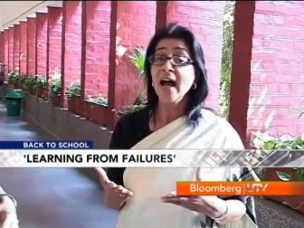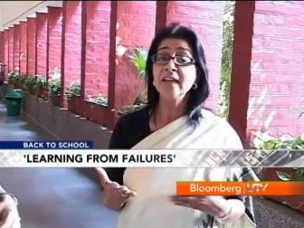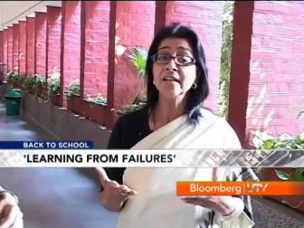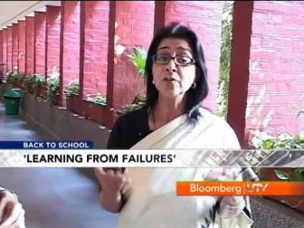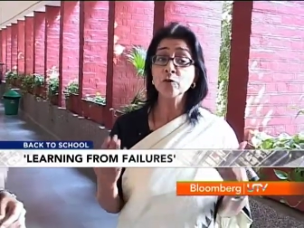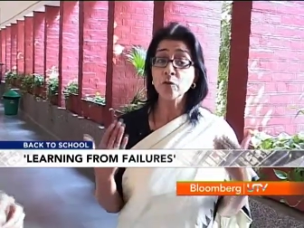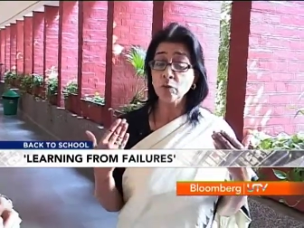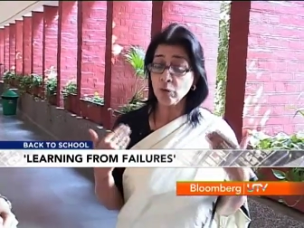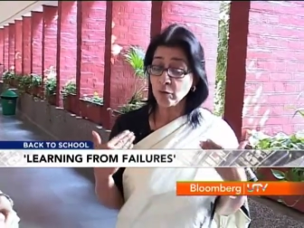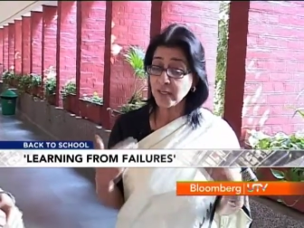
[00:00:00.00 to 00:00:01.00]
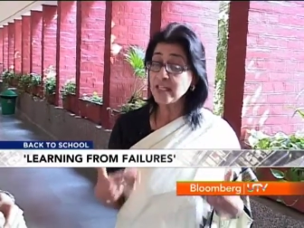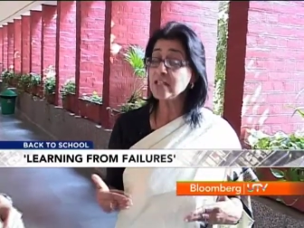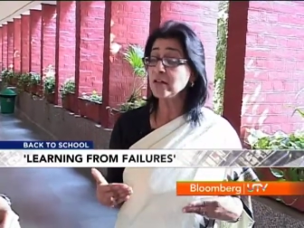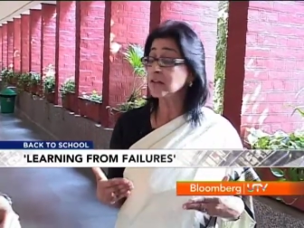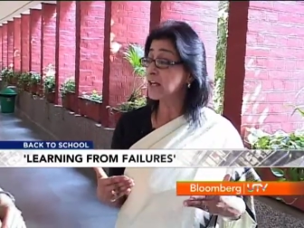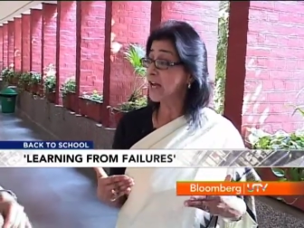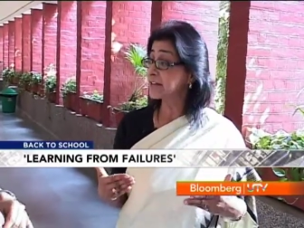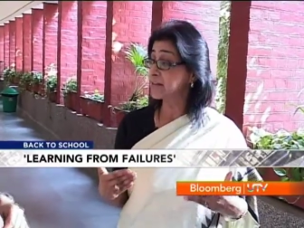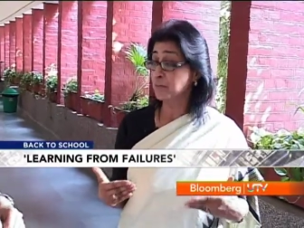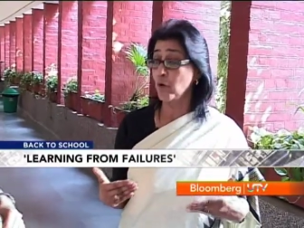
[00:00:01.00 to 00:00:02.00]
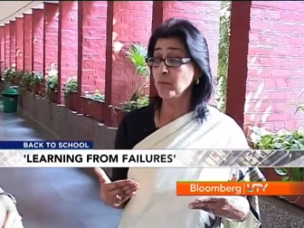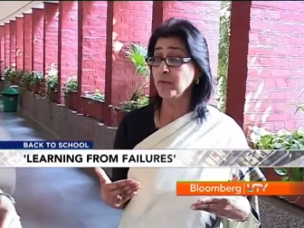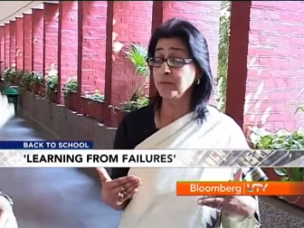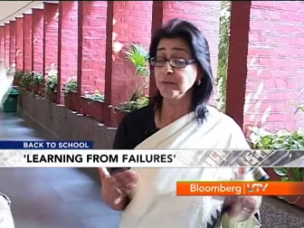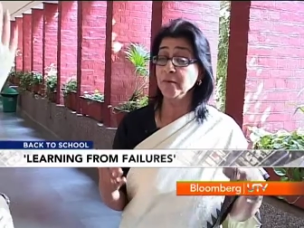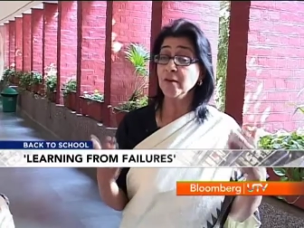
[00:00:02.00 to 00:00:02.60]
And then you internalize the problem,